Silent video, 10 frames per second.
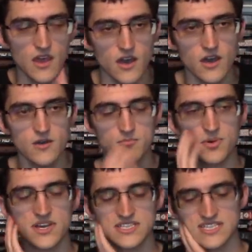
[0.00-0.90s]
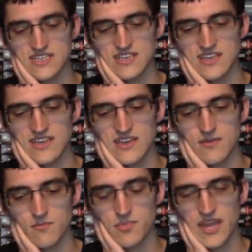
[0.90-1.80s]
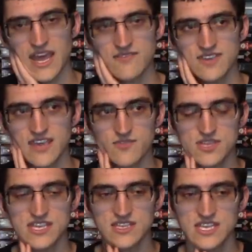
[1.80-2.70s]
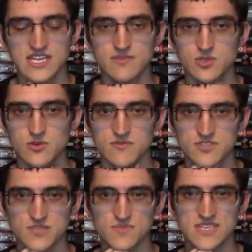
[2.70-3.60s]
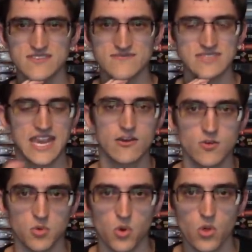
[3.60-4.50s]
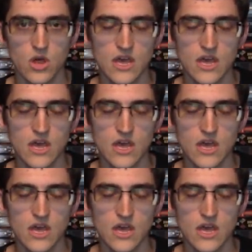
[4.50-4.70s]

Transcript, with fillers: But by having everything leading up to it just be terrible,